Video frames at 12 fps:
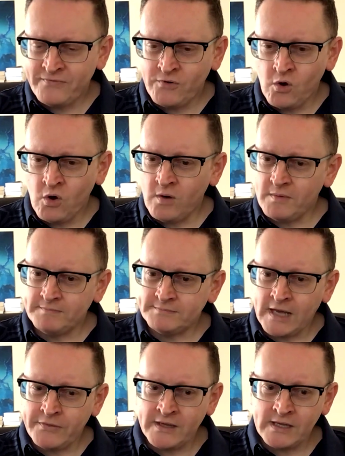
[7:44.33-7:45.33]

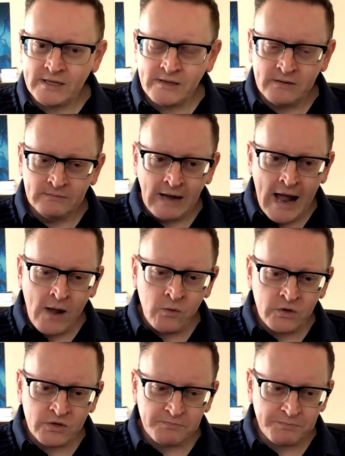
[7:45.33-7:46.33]
Therefore, I think
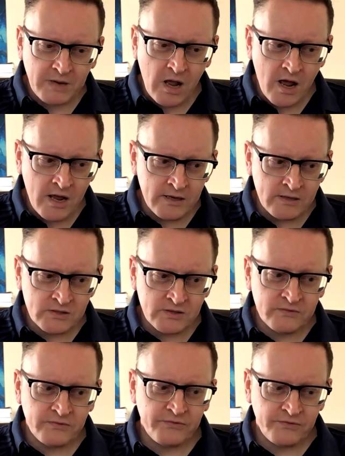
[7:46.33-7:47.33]
I would
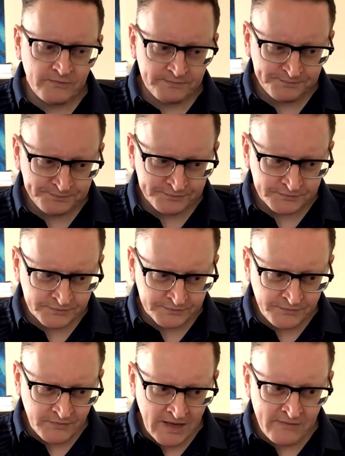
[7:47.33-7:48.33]
kind of
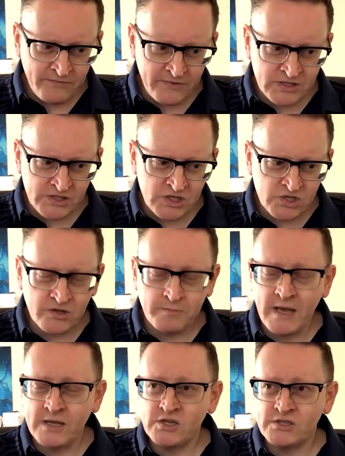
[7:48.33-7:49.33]

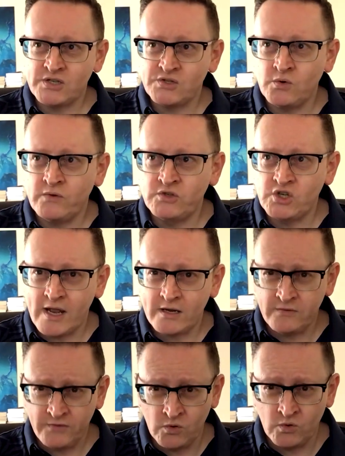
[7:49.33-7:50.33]
envisage the mage as a sort of
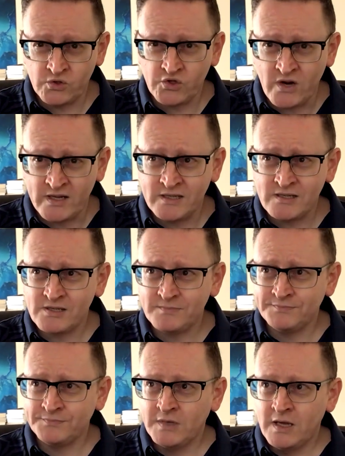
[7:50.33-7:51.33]
jack of all
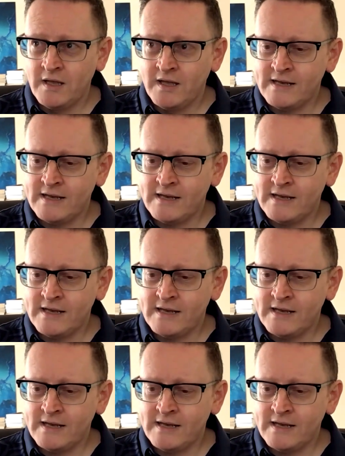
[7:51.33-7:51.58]
trades.